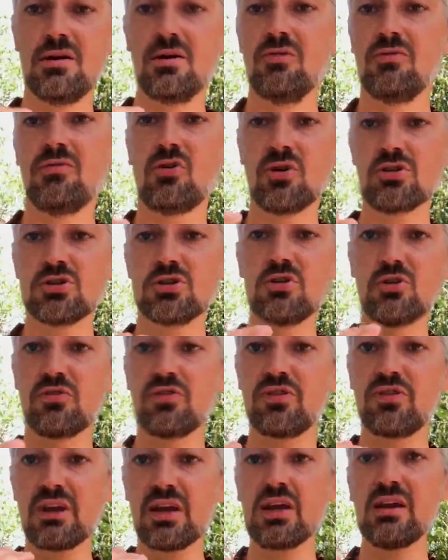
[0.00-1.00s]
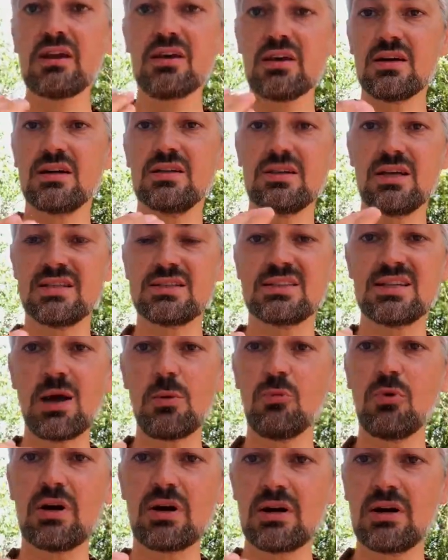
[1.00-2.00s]
of course, you think that
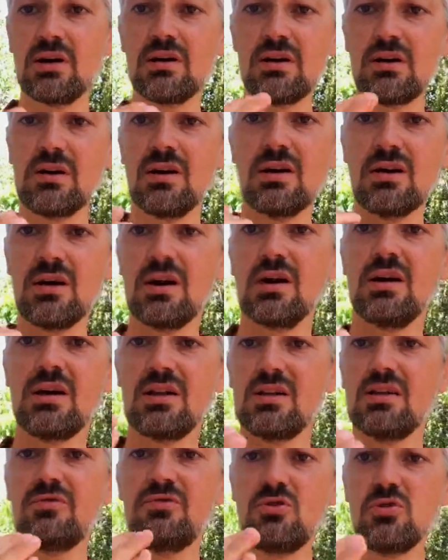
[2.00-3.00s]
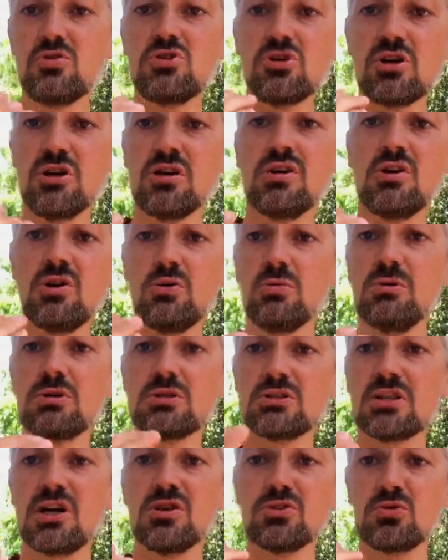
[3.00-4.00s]
somewhere in the future you will
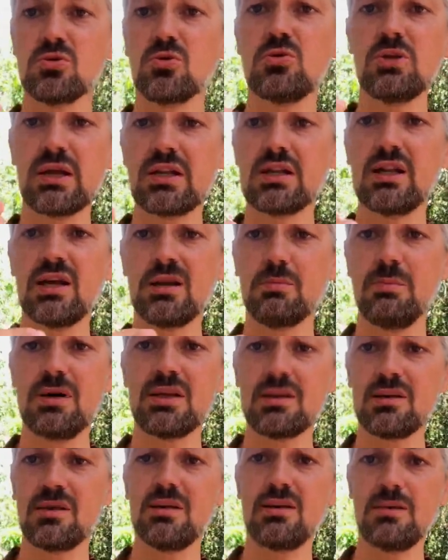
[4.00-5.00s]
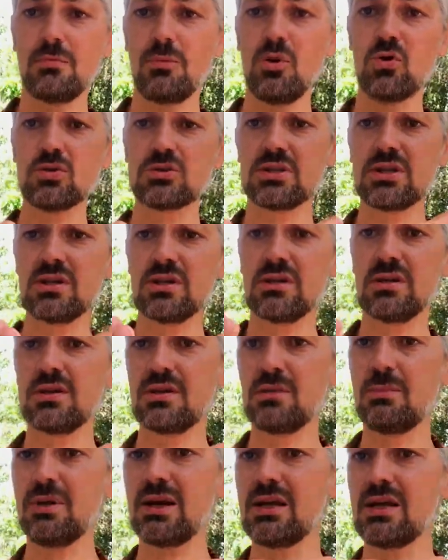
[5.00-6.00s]
start to do like that, but the most,
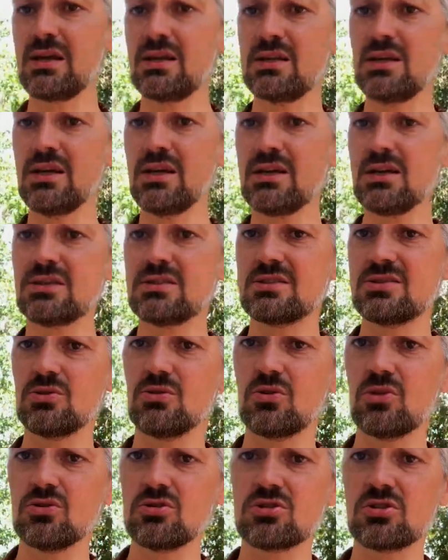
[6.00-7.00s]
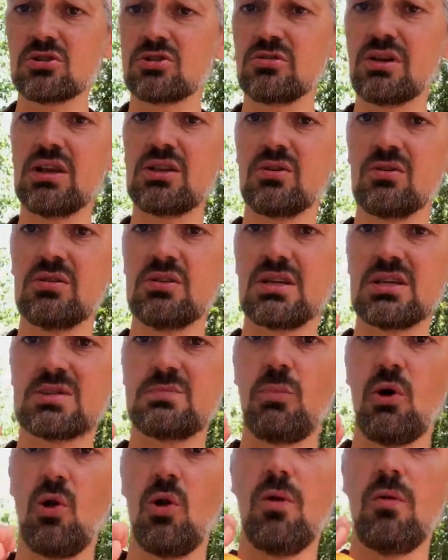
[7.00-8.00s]
the main idea is to concentrate on this
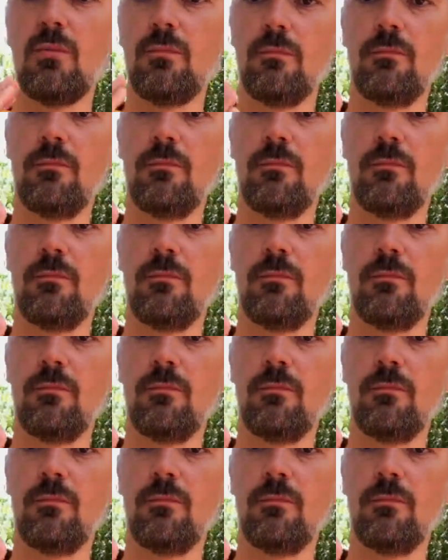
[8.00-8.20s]
ball